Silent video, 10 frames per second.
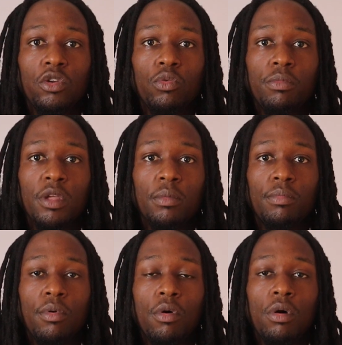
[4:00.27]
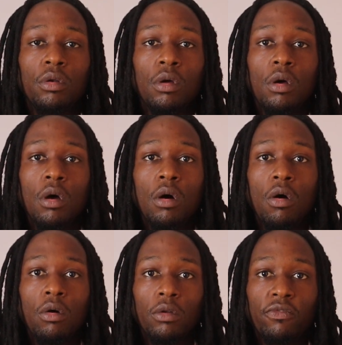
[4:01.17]
you being born
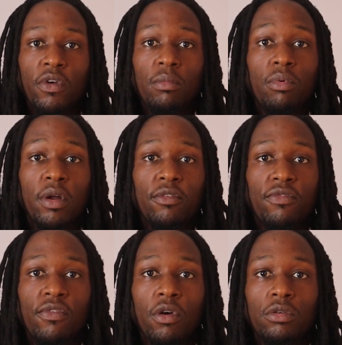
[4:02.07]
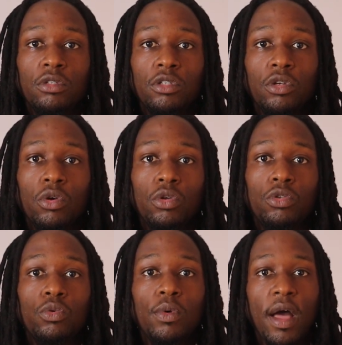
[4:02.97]
on February 1st, you know, you
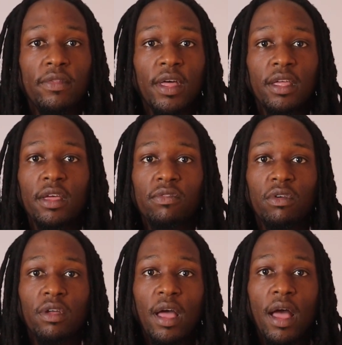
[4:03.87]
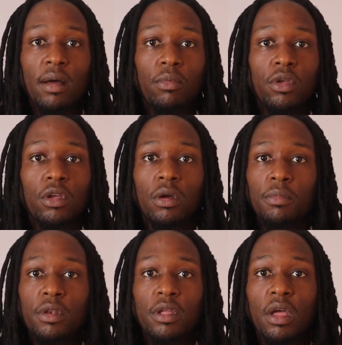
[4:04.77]
do have that gift of gab where you can
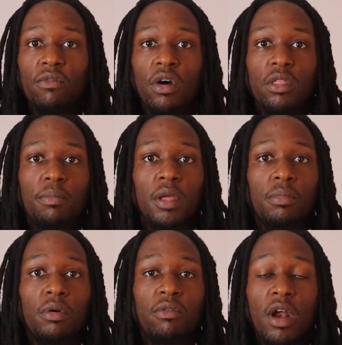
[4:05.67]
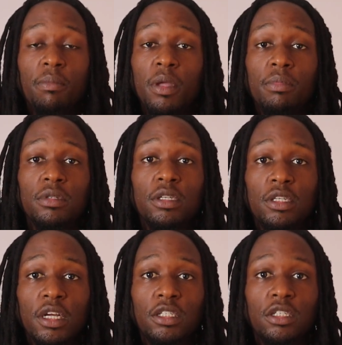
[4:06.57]
communicate with other people and grab people's
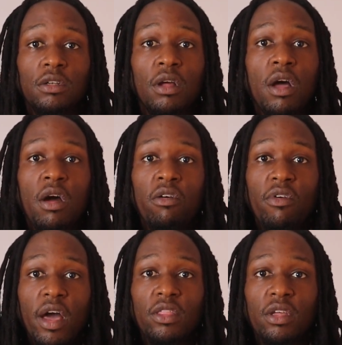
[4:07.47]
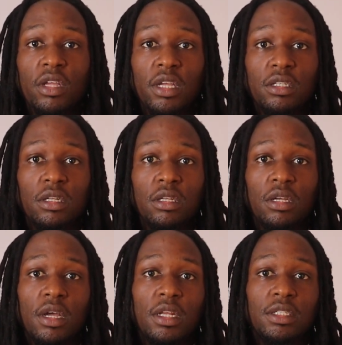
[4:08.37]
attention rather
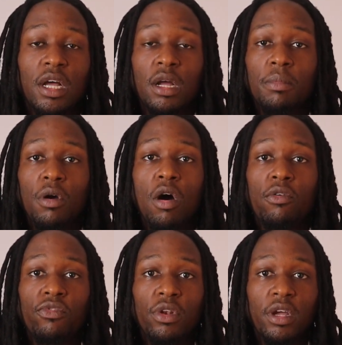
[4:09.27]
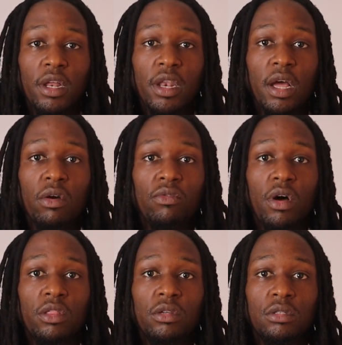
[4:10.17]
easily, and it's not going to be hard for you to connect with
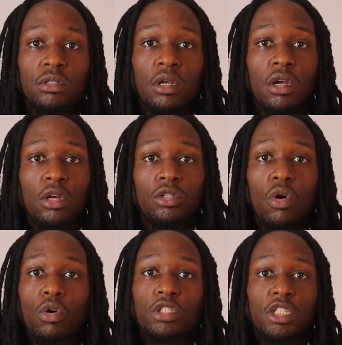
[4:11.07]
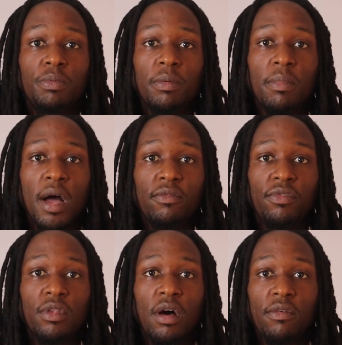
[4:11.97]
others. So always just be
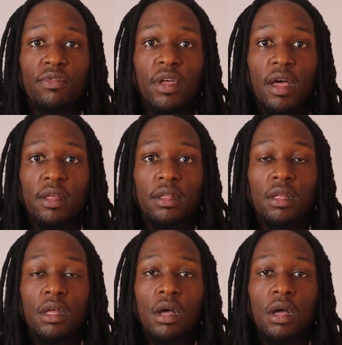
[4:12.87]
mindful of that.